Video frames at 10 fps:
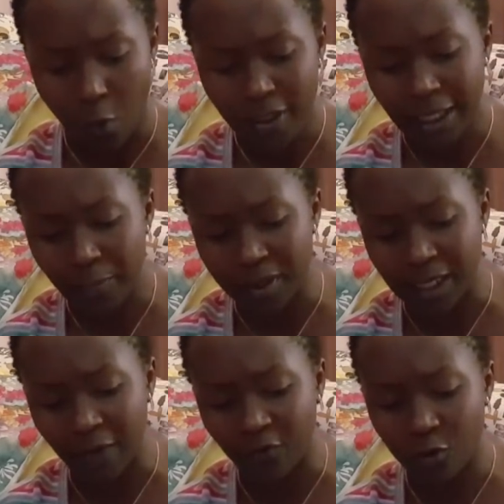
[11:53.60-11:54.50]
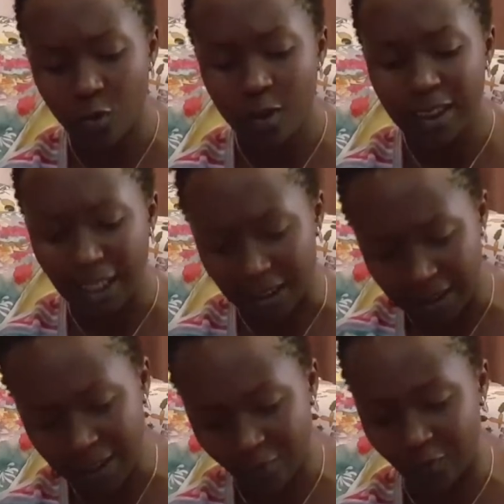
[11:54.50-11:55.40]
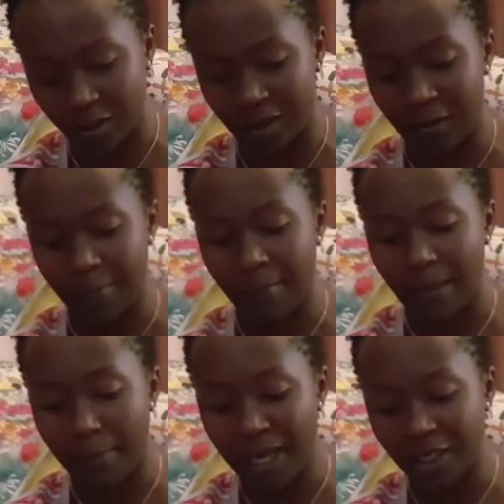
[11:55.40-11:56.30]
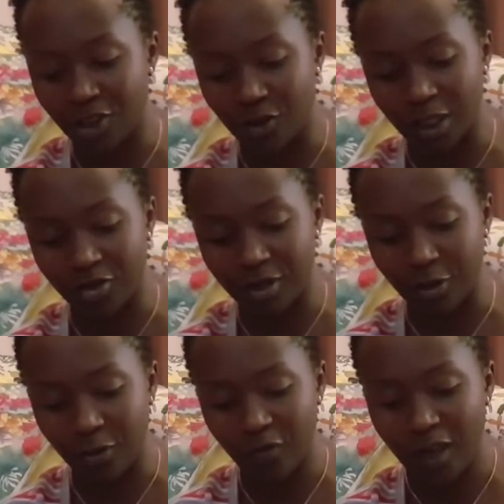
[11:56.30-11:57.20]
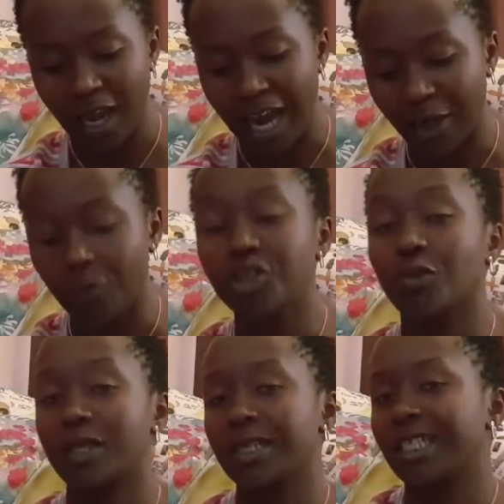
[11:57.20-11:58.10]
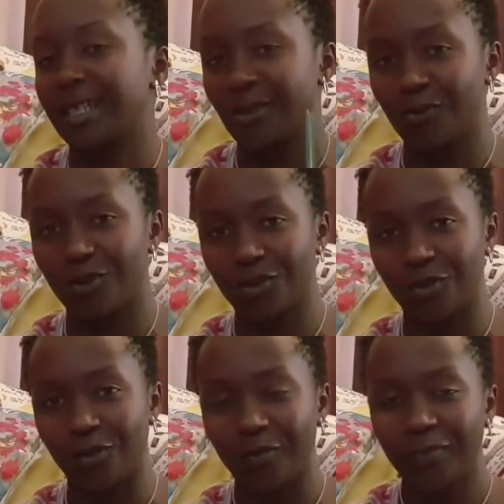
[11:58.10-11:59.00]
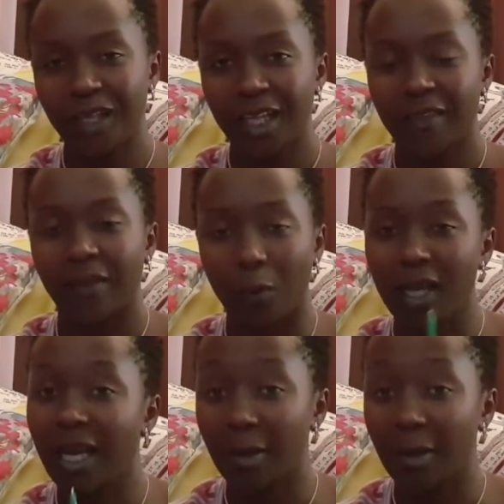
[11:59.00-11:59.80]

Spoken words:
what habits have you successfully managed to get rid of, and which ones just want to go? The one